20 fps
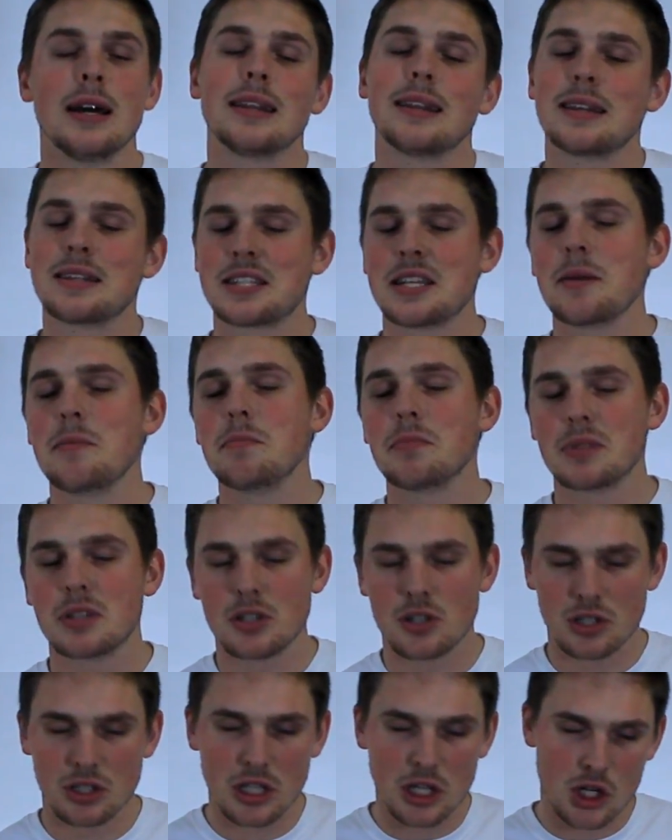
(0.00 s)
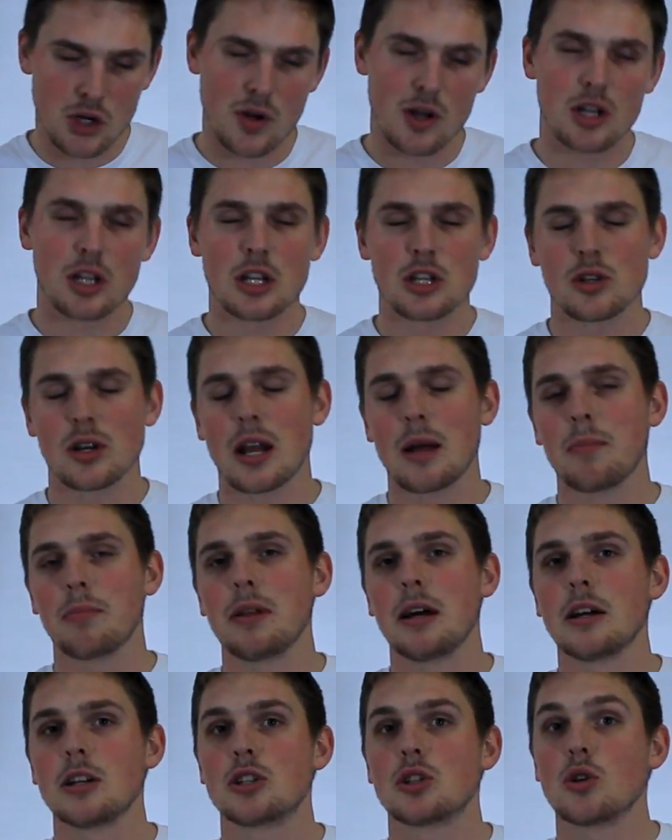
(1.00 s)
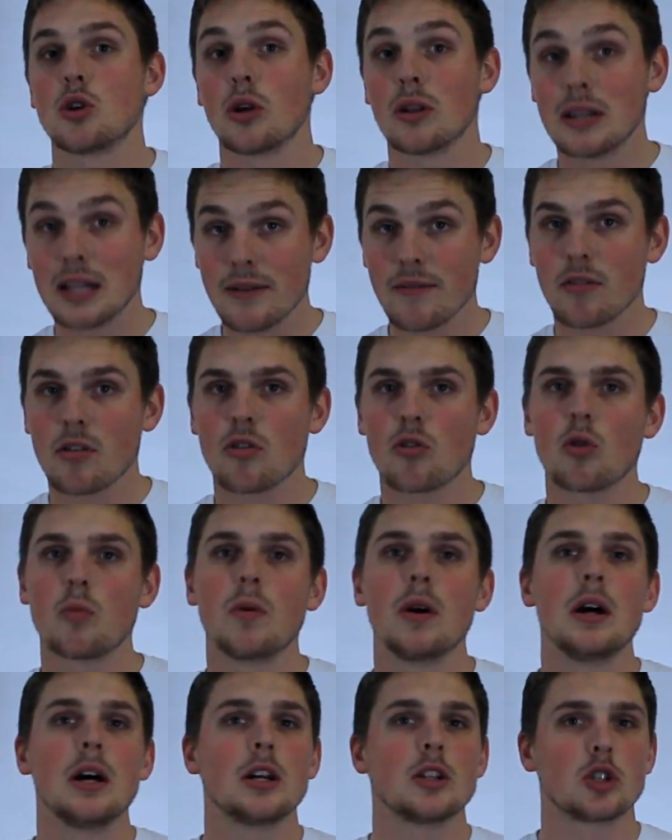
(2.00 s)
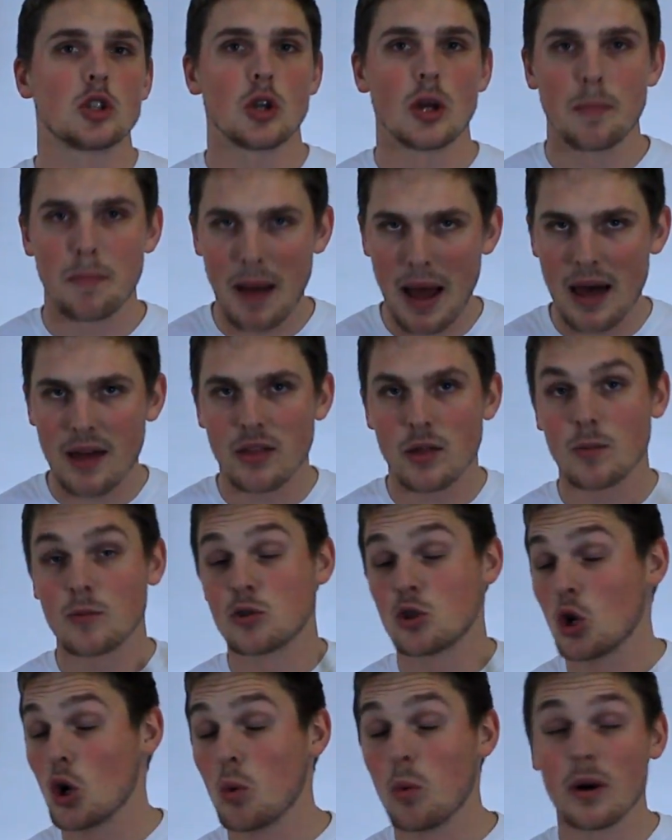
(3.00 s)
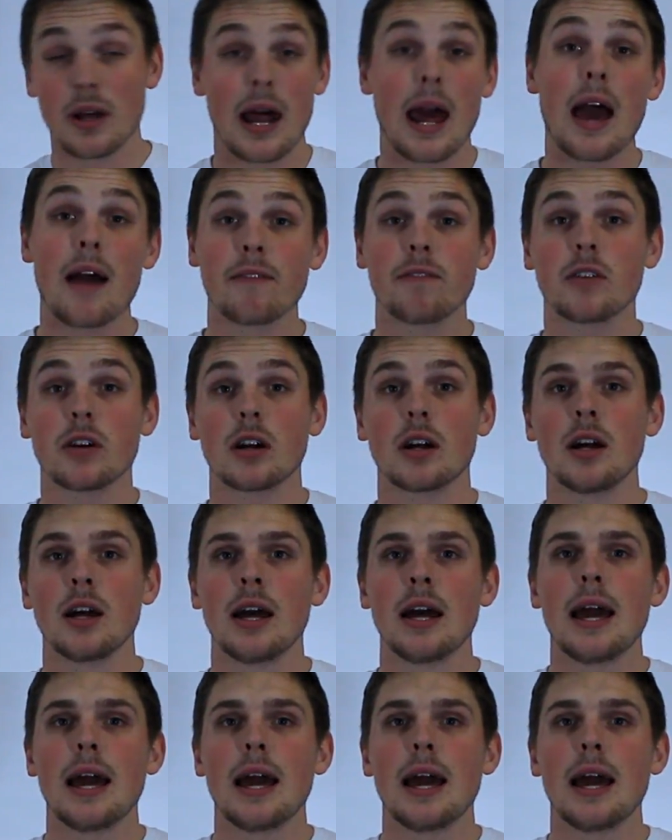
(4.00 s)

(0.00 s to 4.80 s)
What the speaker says: The same situation is going to apply to your living room, to your bathroom, to your whatever.